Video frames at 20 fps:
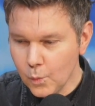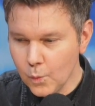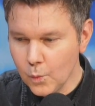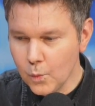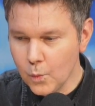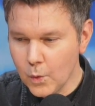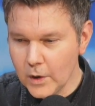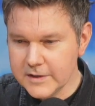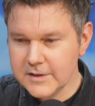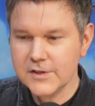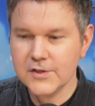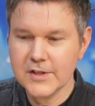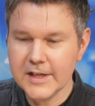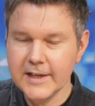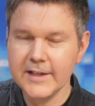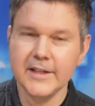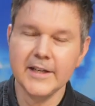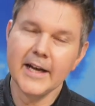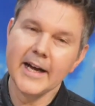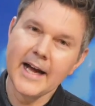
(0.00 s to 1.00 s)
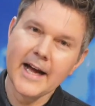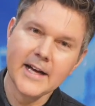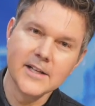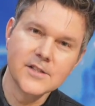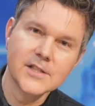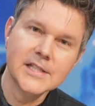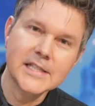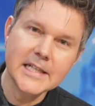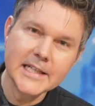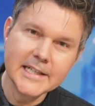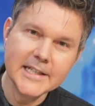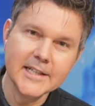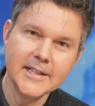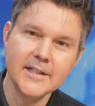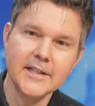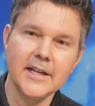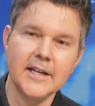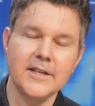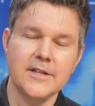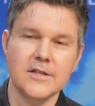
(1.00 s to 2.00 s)
what Stadia has done
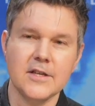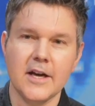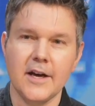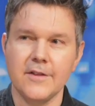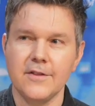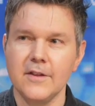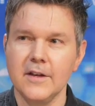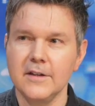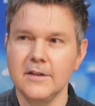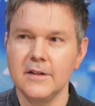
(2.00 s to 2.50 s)
is I think